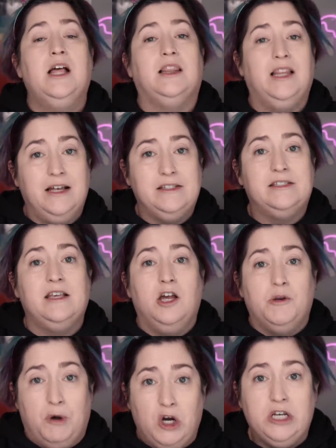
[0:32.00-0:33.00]
let's
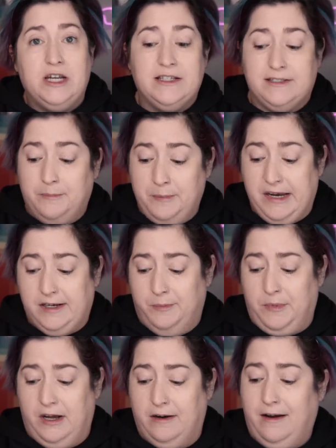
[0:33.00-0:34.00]
put some makeup on.